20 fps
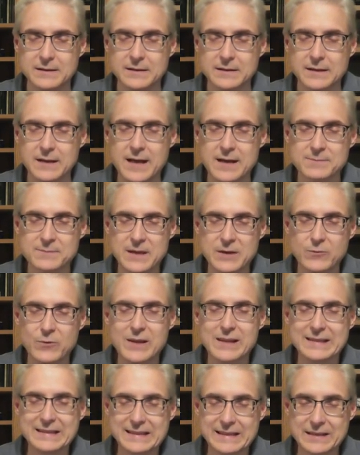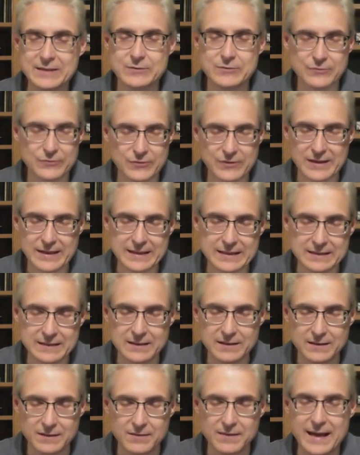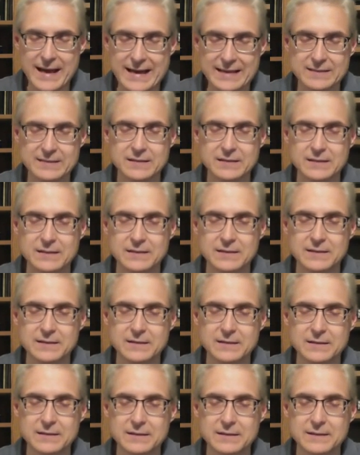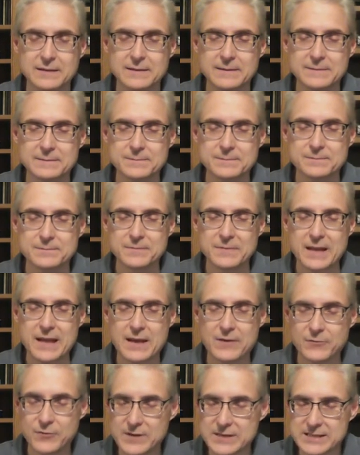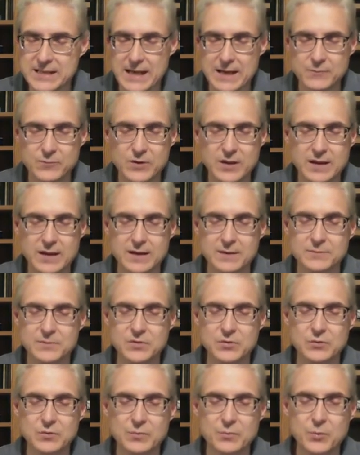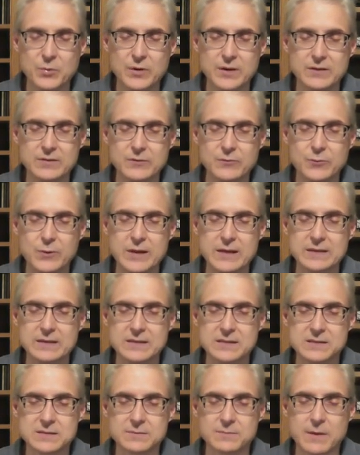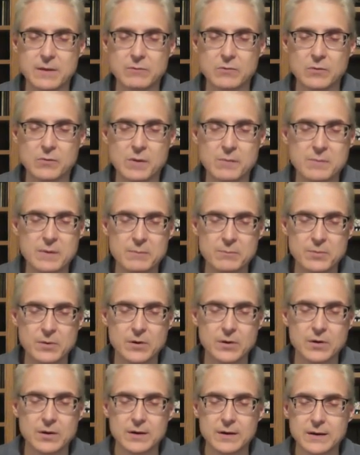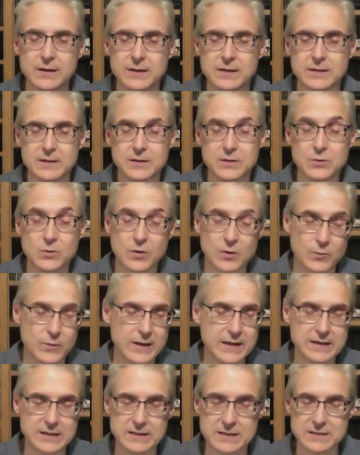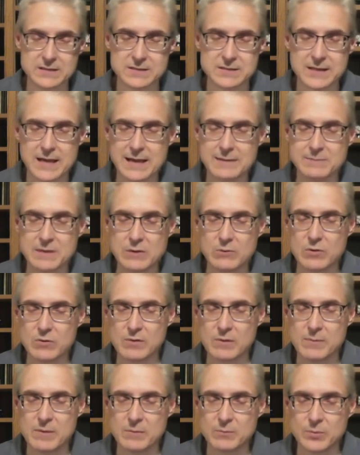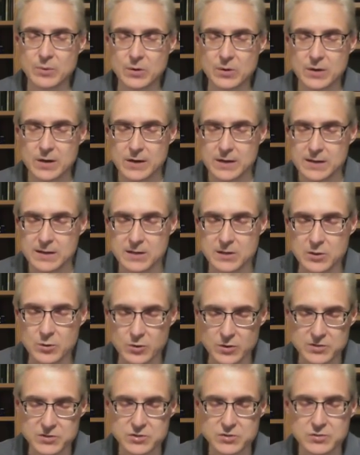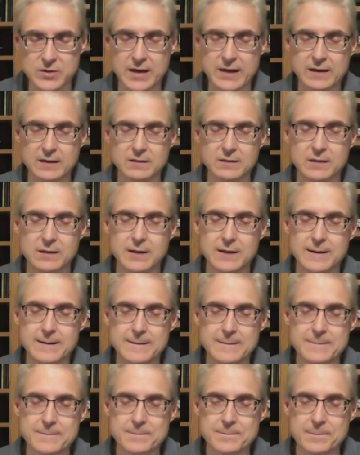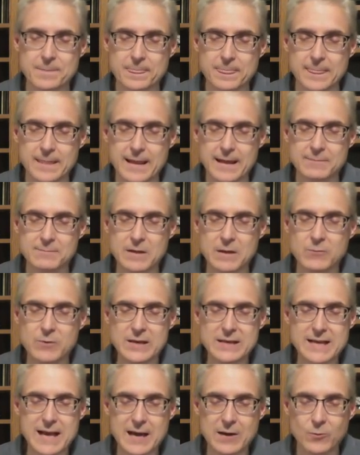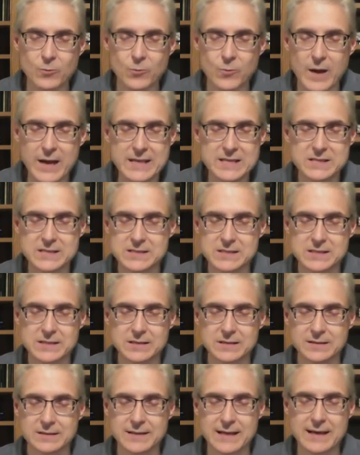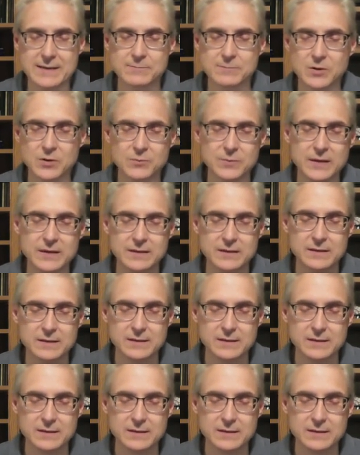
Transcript: God, may we live in that. Every time we come to a point of weakness, may we remember your weakness, and may we remember your strength, and may we not waste that moment.